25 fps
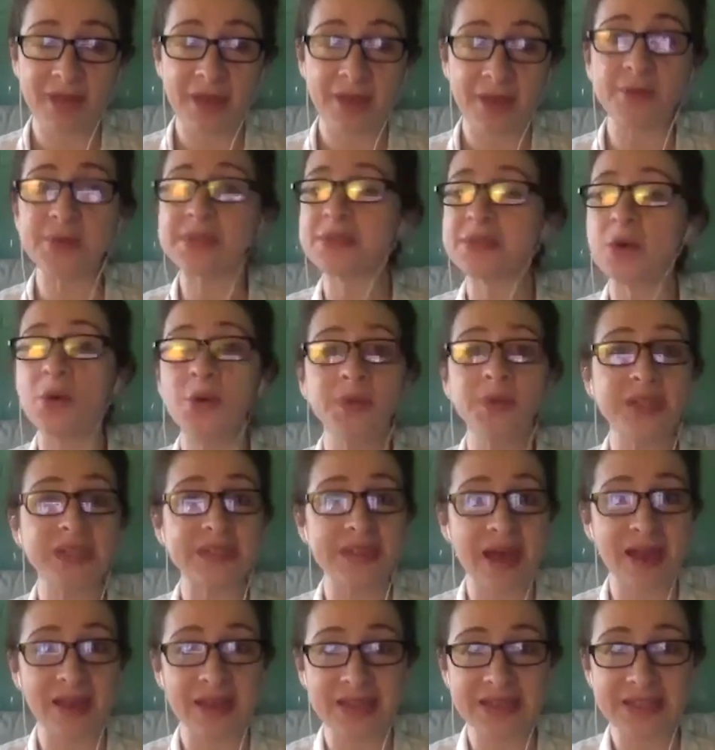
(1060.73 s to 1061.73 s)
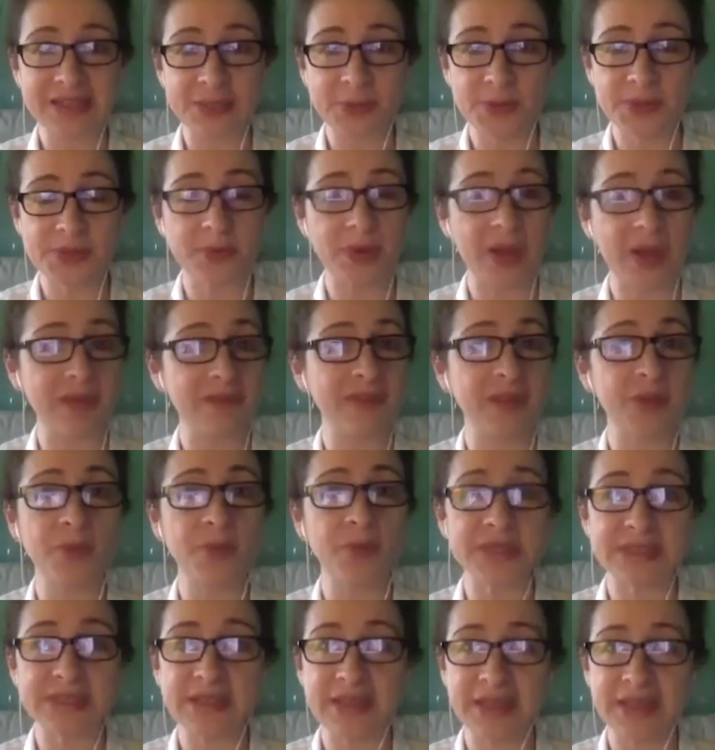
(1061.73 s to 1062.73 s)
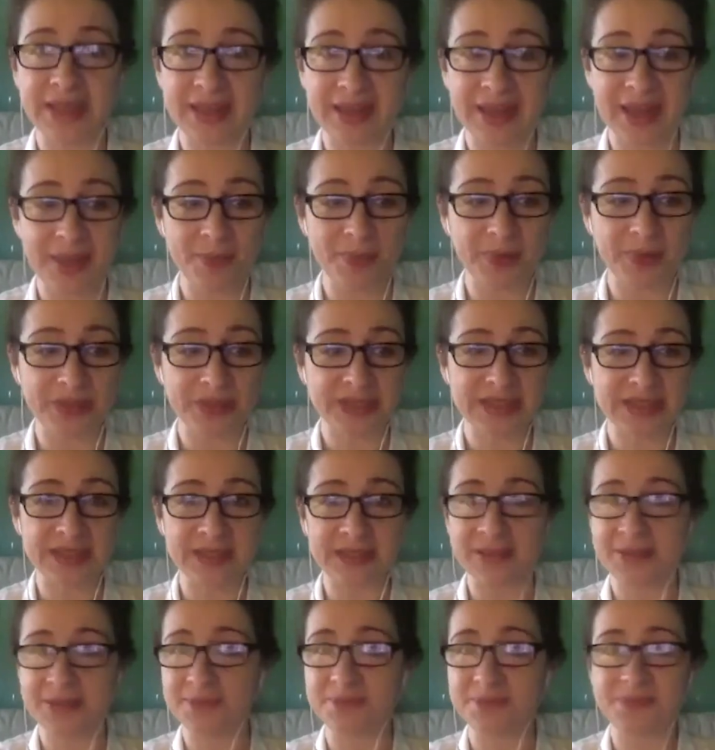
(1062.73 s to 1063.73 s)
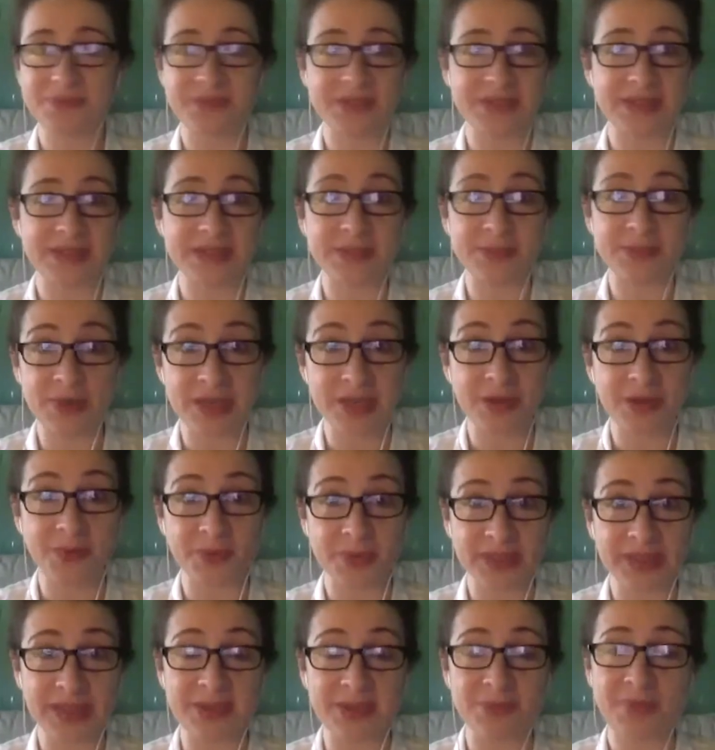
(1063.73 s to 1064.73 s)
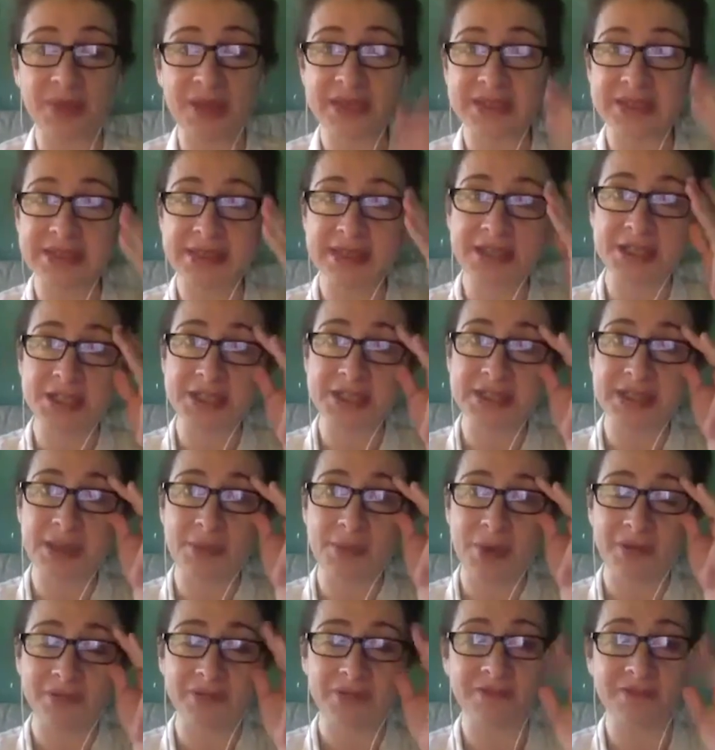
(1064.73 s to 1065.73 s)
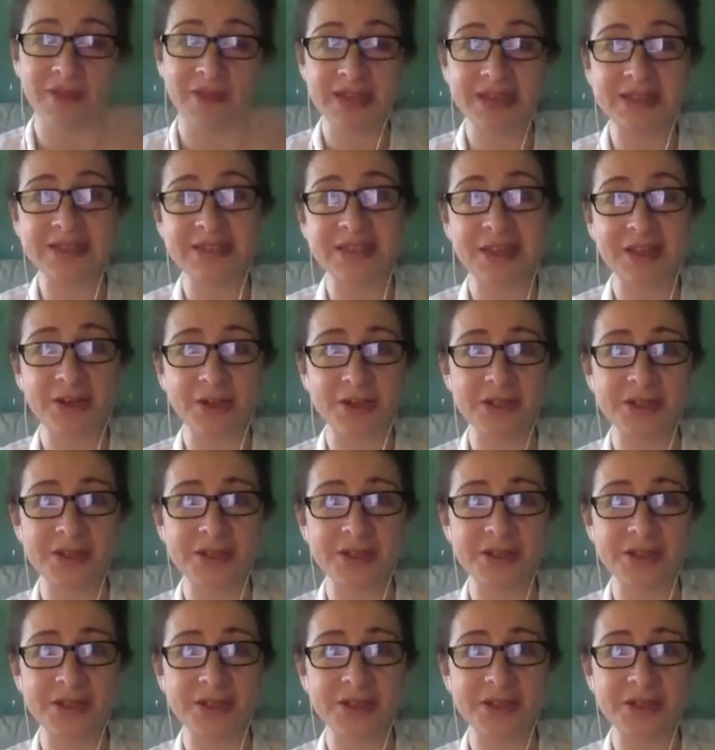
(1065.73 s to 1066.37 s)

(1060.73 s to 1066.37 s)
I was only talking to his wife. He wasn't yet able to speak really because he'd just come off the ventilator.